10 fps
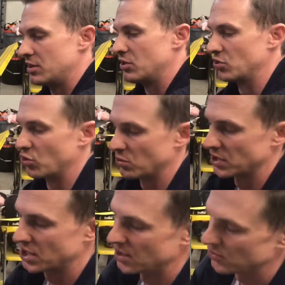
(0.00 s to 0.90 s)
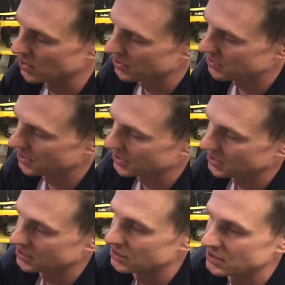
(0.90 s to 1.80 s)
It'll normally come with a
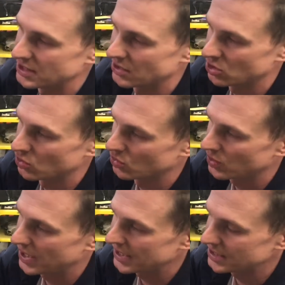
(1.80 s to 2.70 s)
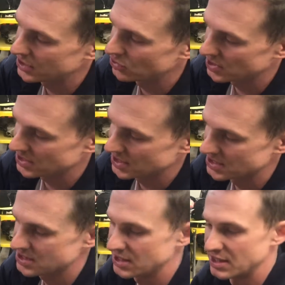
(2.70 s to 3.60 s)
narrow 80 grit
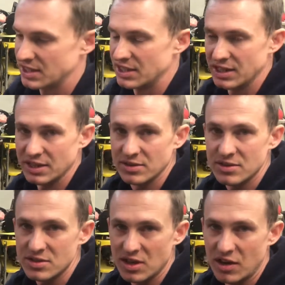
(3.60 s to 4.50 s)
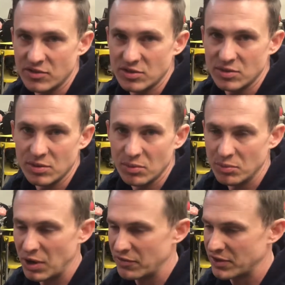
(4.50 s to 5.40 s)
disc and then a soft
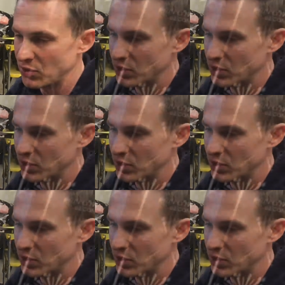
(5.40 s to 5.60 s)
buffing